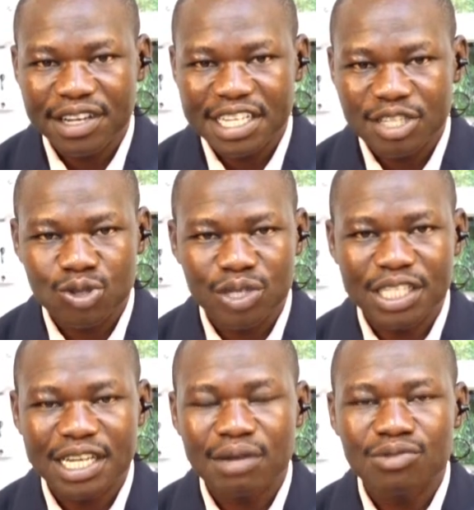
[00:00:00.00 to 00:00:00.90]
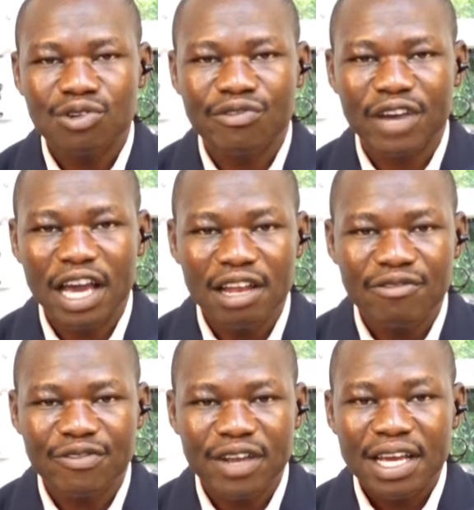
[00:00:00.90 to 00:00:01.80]
nation in terms of
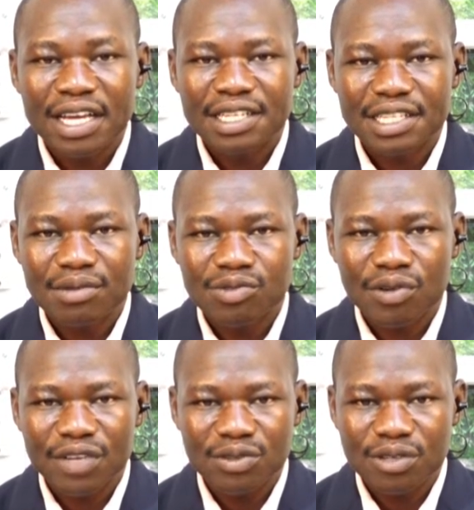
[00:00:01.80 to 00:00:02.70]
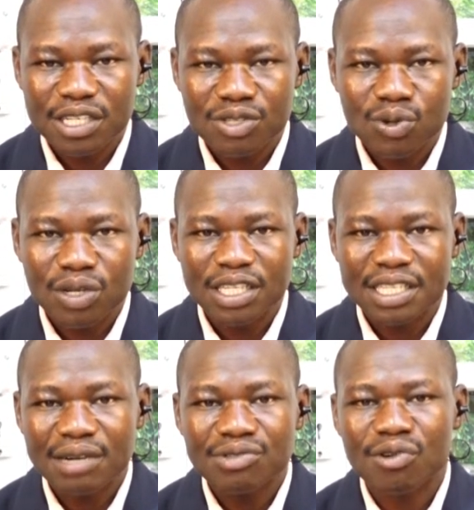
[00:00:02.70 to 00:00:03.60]
health, in terms of education, in
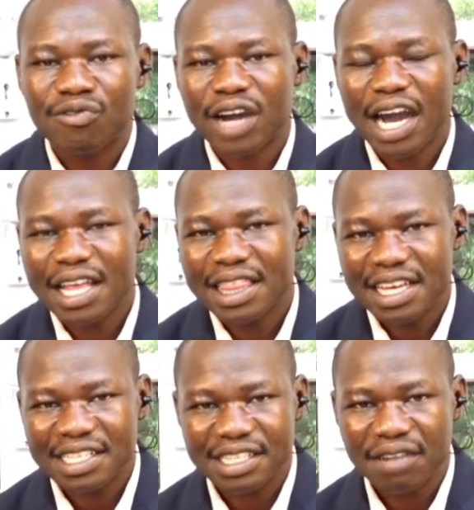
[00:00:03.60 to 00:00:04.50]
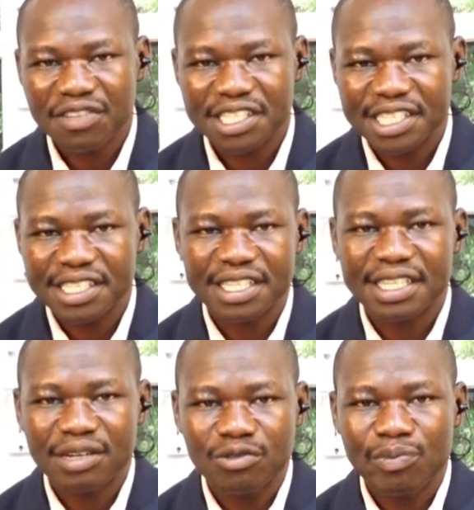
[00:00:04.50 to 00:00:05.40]
terms of other services
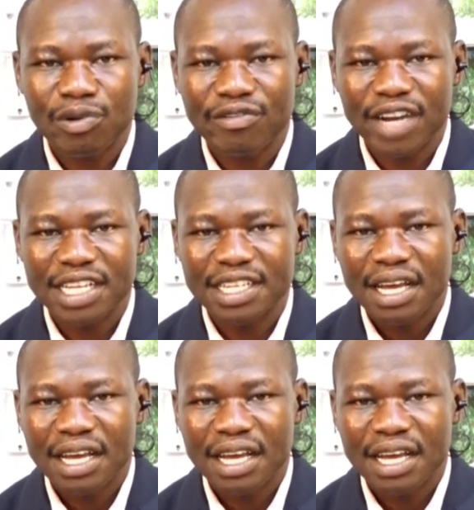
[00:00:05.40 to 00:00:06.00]
that we provide.